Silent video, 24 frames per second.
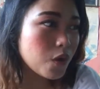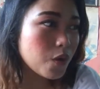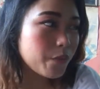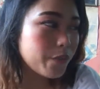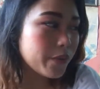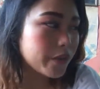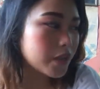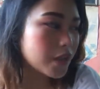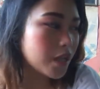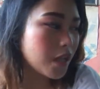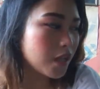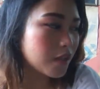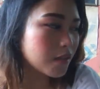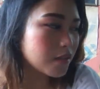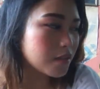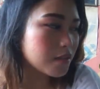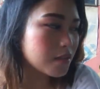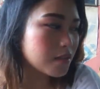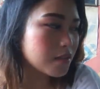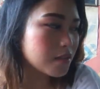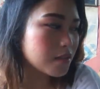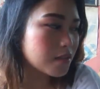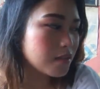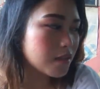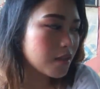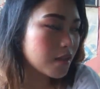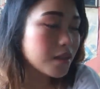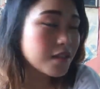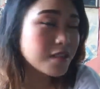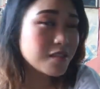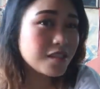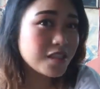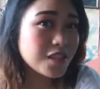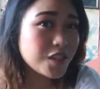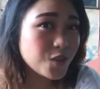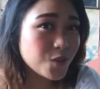What else?
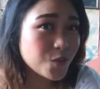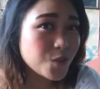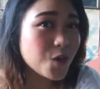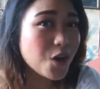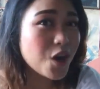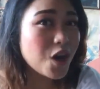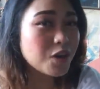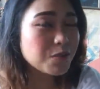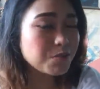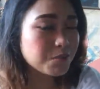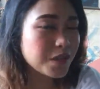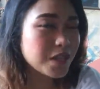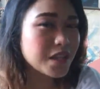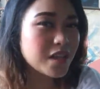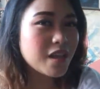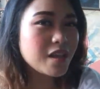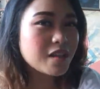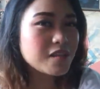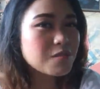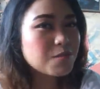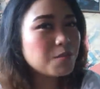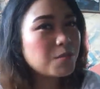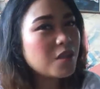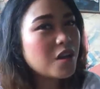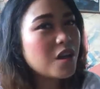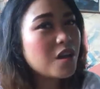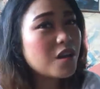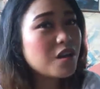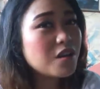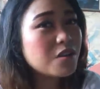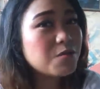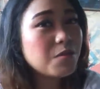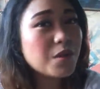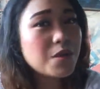See you on my next vlog.